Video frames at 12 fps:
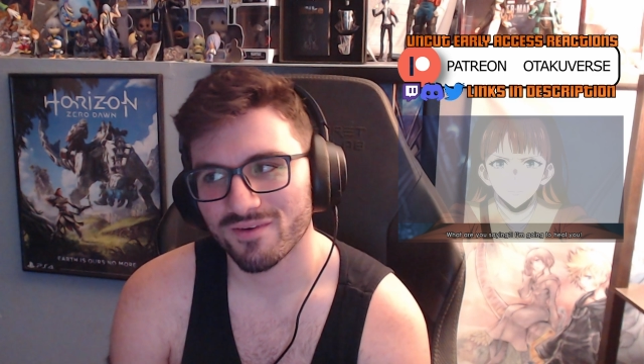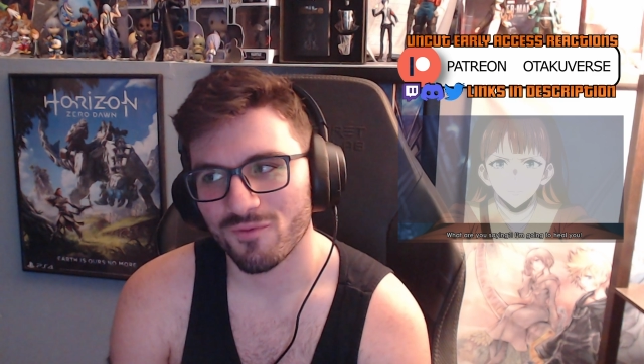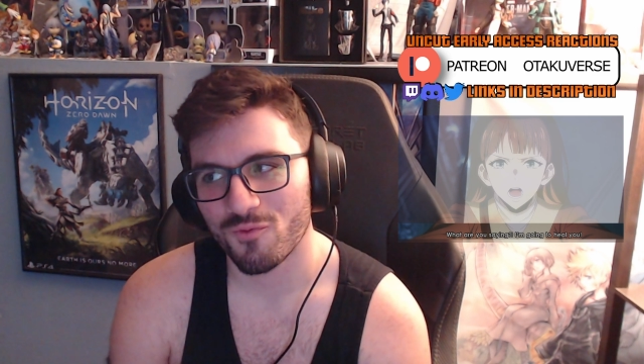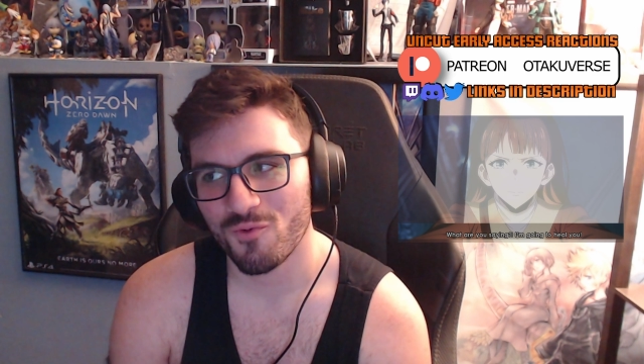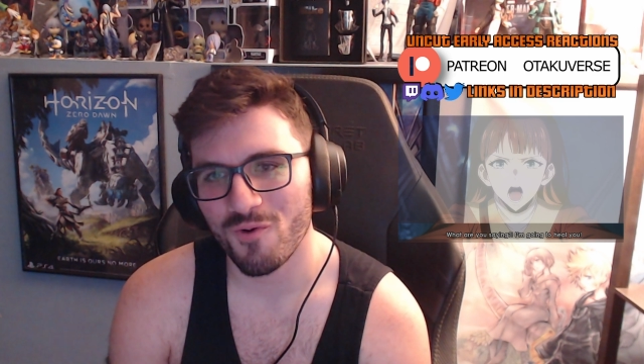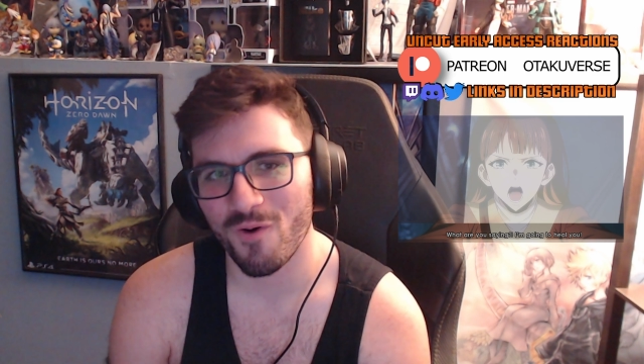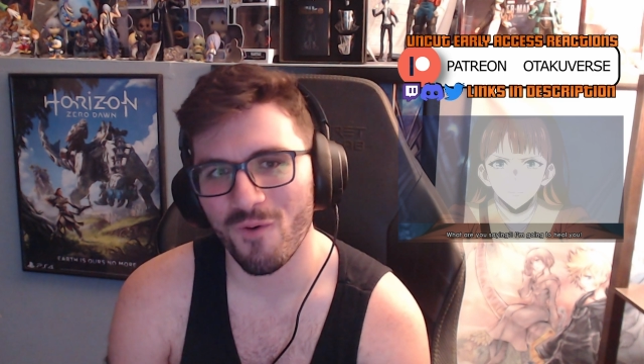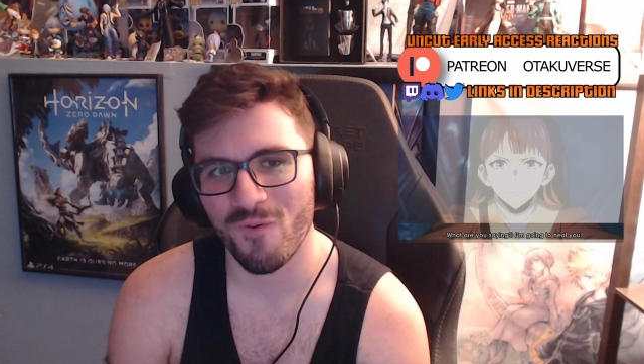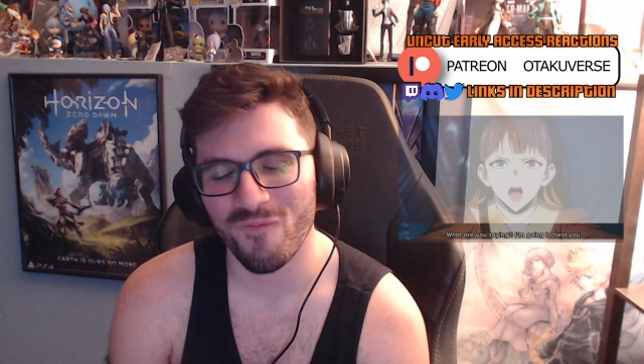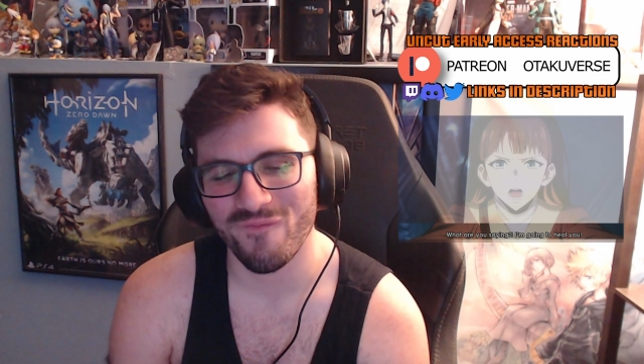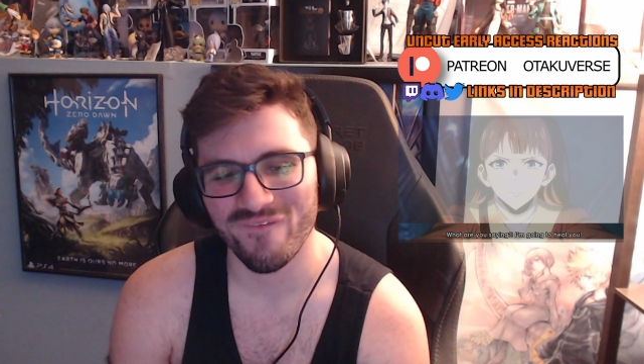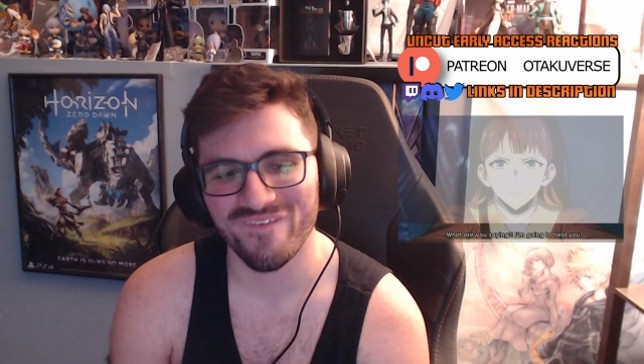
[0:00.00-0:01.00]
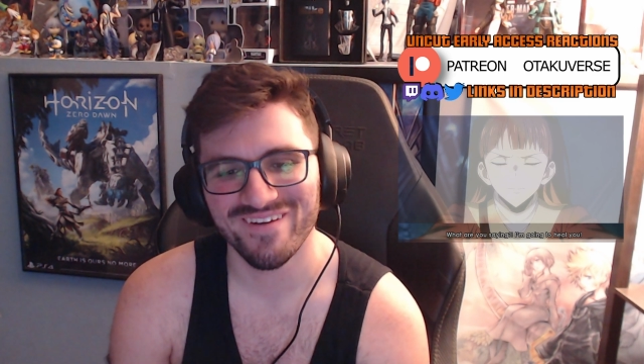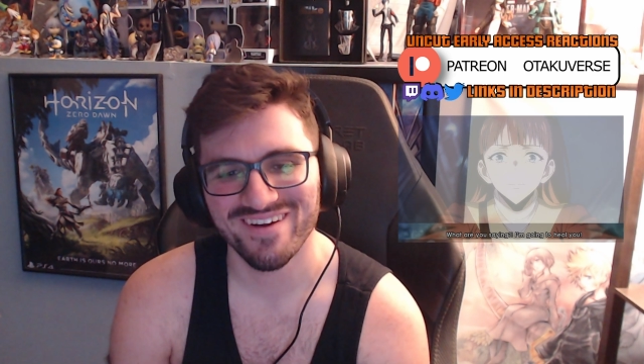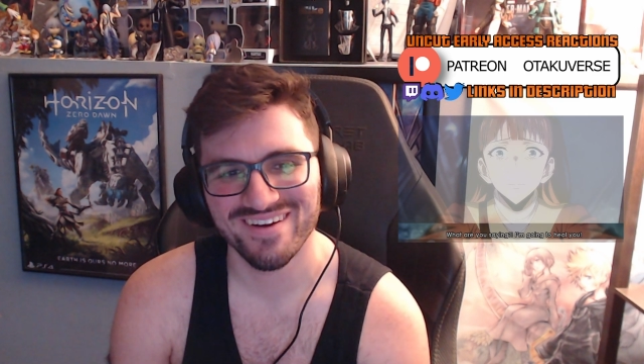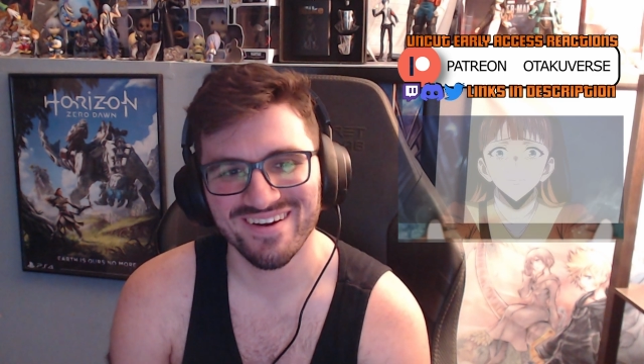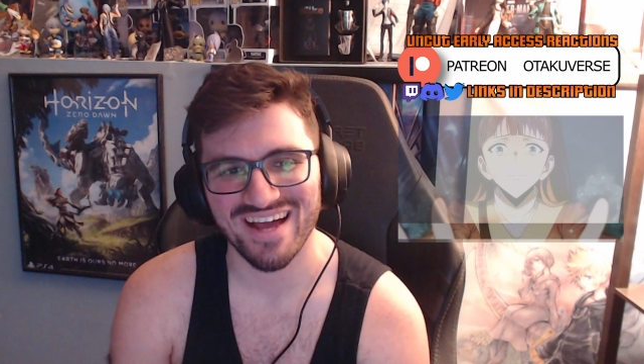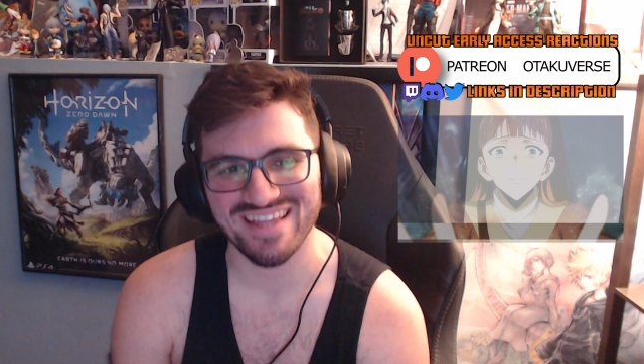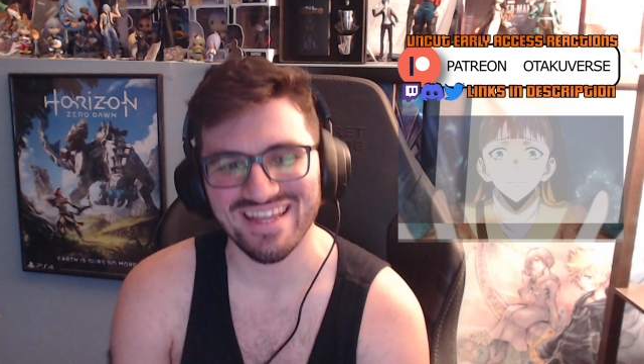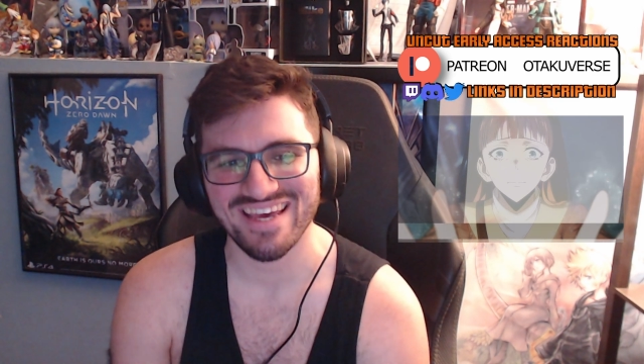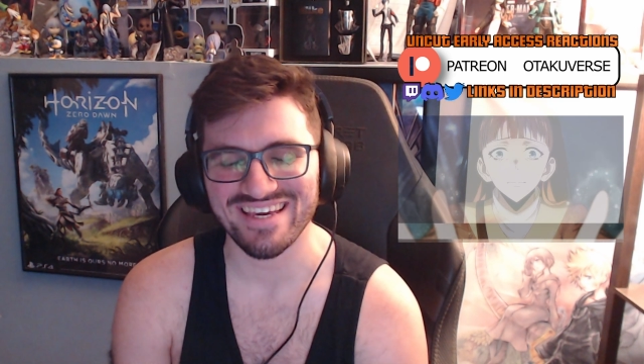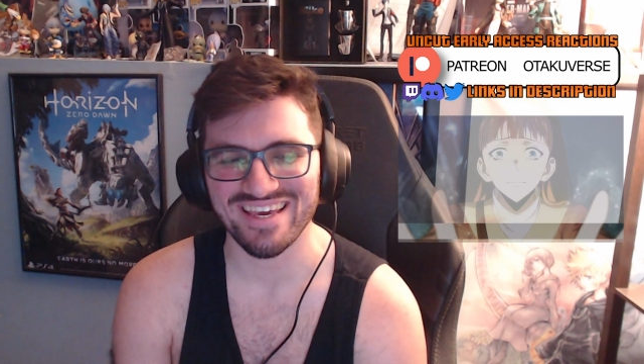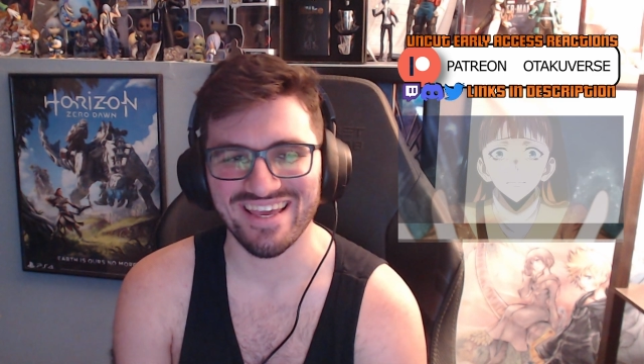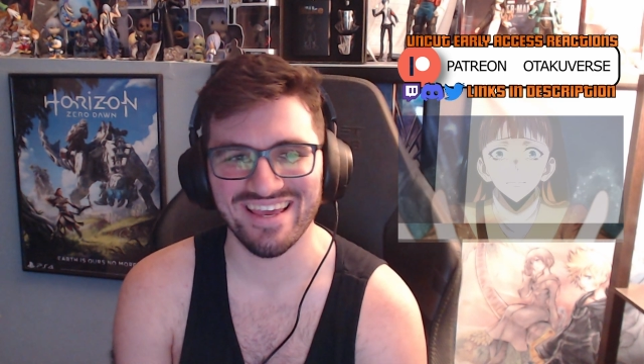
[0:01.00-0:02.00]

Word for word: Ooh, I like it.